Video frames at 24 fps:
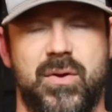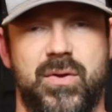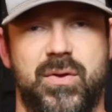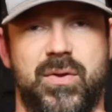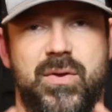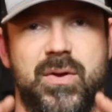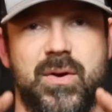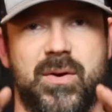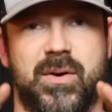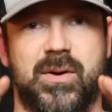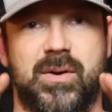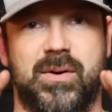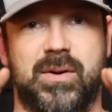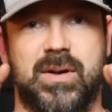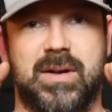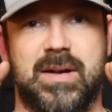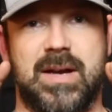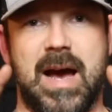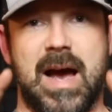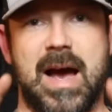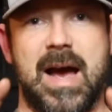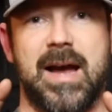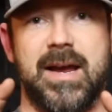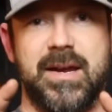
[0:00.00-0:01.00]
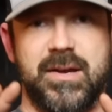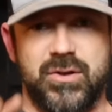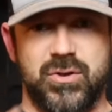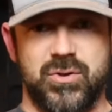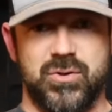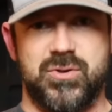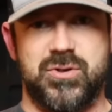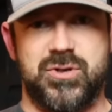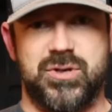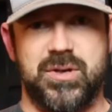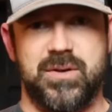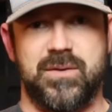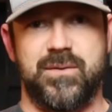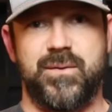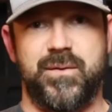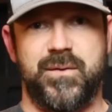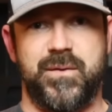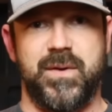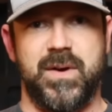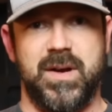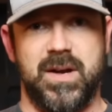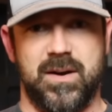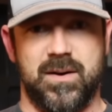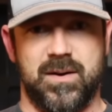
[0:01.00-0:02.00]
The guy you should
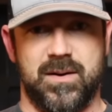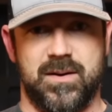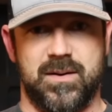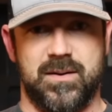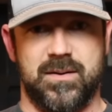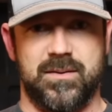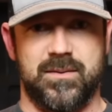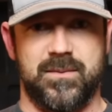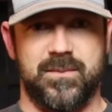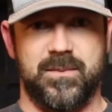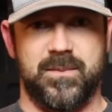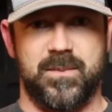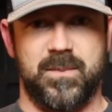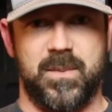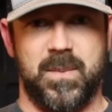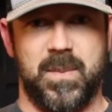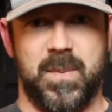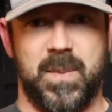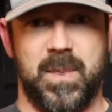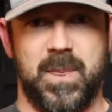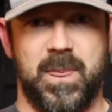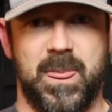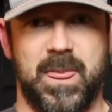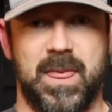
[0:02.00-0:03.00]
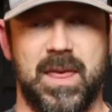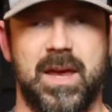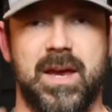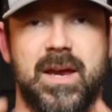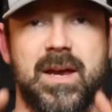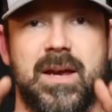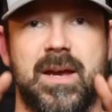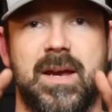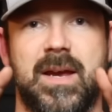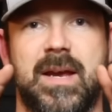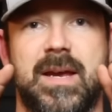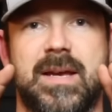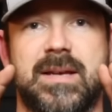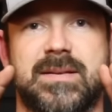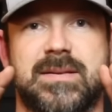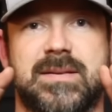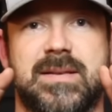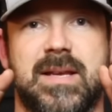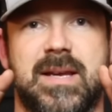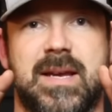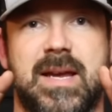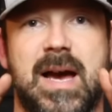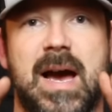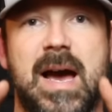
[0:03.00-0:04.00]
fear
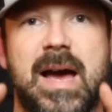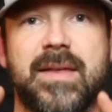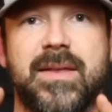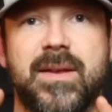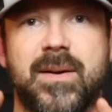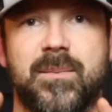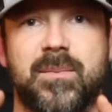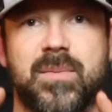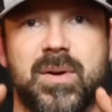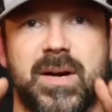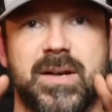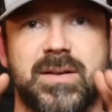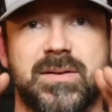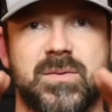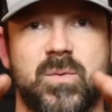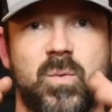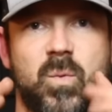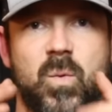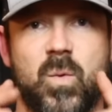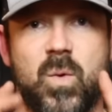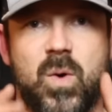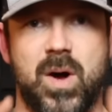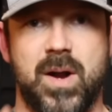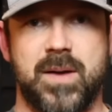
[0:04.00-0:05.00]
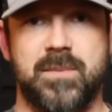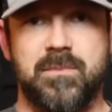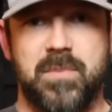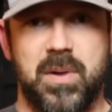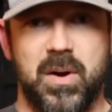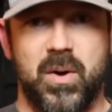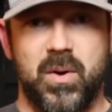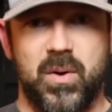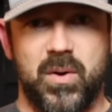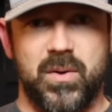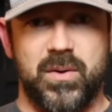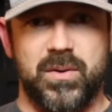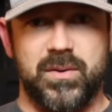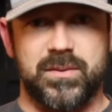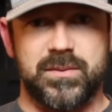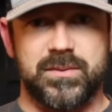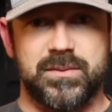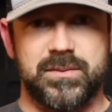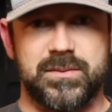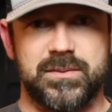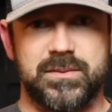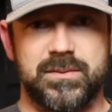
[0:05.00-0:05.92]
is the guy that brings one pole